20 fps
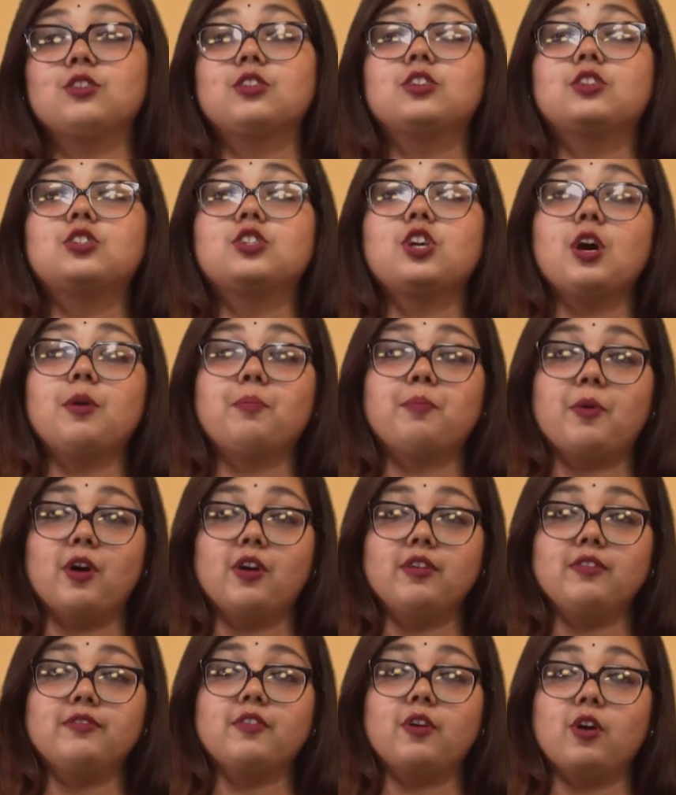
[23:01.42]
the top
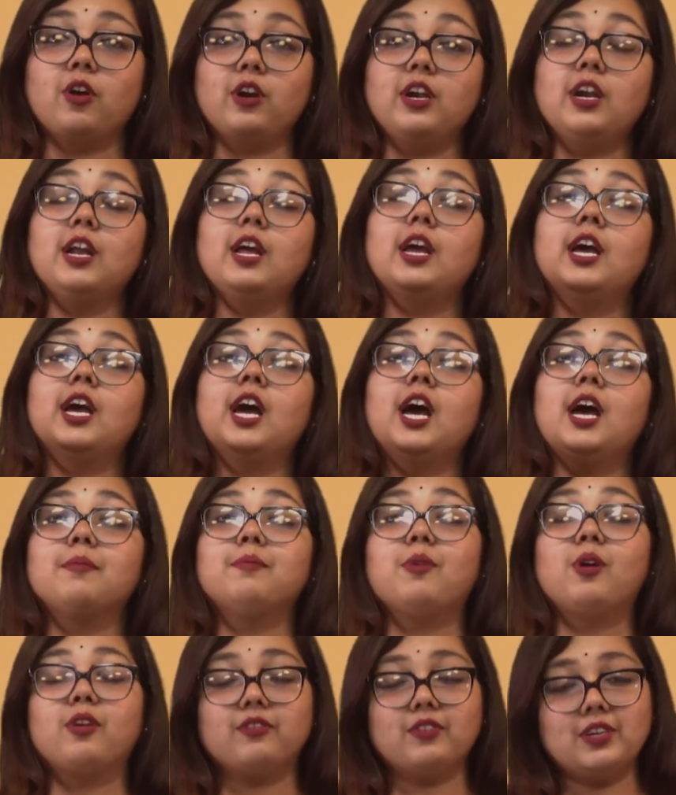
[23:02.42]
of or
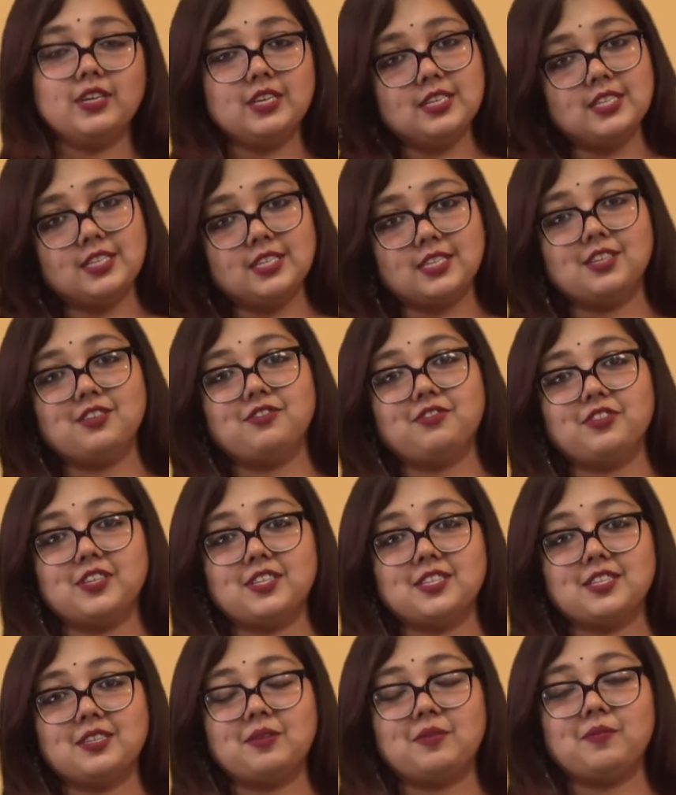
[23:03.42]
above a
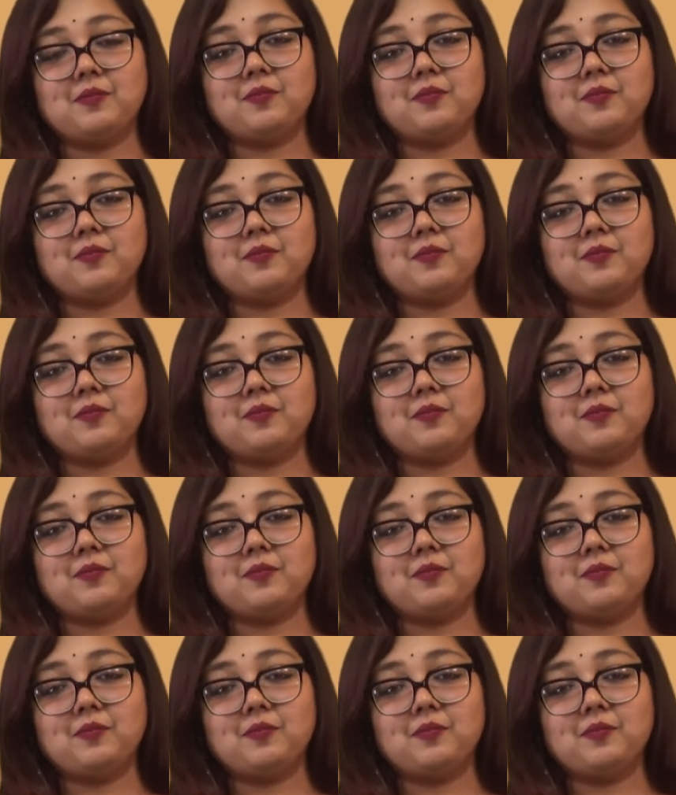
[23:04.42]
surface.